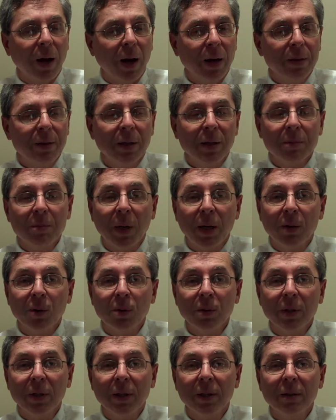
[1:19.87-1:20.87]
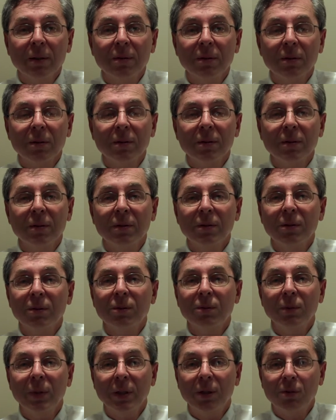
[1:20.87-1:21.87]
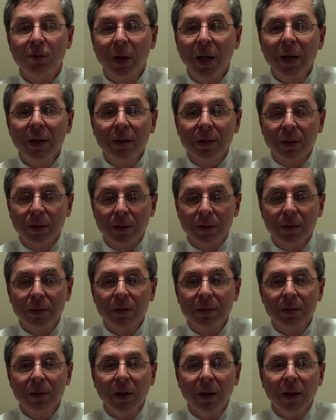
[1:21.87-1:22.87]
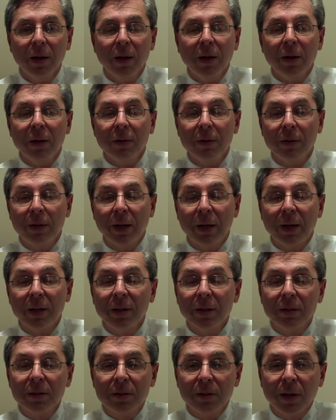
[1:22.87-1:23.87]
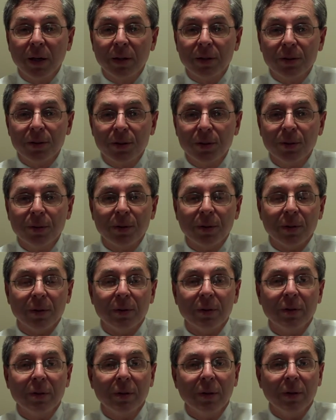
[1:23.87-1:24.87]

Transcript: I think my only regret is that I didn't start sooner.